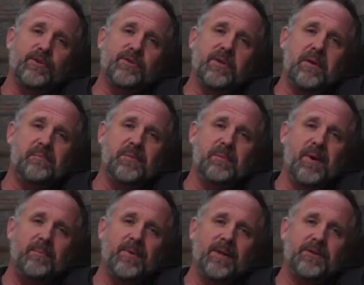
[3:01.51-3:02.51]
is something you
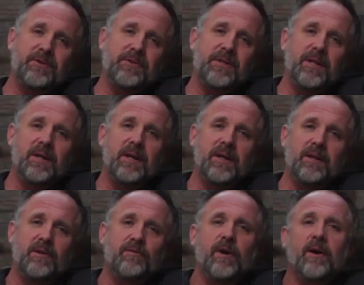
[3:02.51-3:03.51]
might be interested
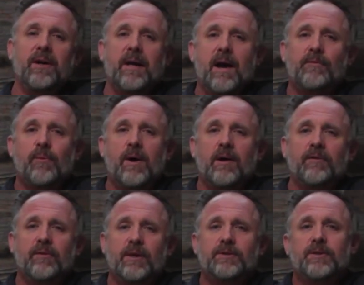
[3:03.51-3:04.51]
in, if you already have a water
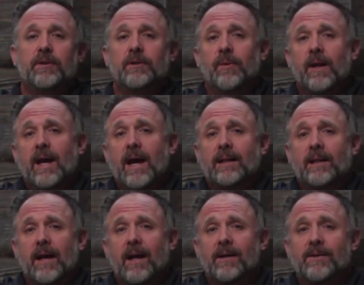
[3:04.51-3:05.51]
feature and you want to add
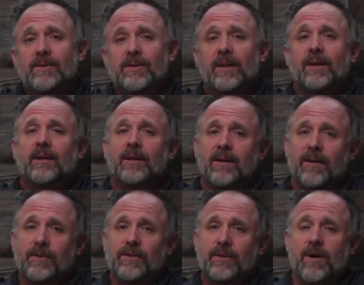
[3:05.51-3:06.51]
lights,
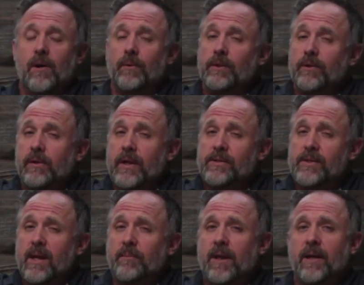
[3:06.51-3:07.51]
give us a call. We do
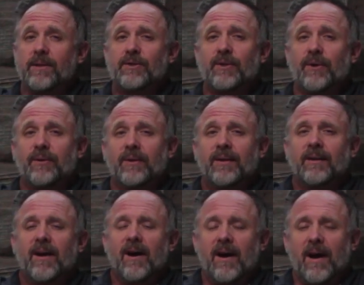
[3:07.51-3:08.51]
landscape lighting too.
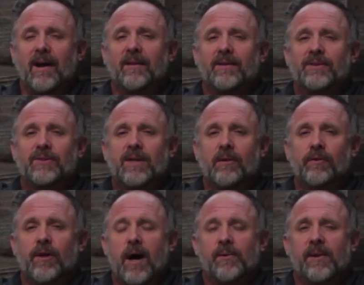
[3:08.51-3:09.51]
All right, this is Dave
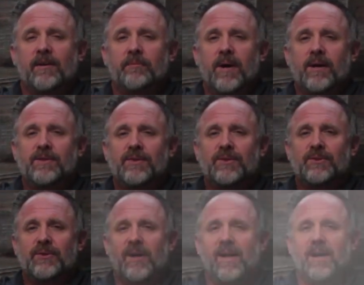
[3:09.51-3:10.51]
with Aqualife Ponds.
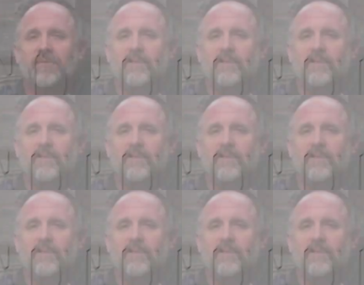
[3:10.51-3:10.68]
Enjoy life.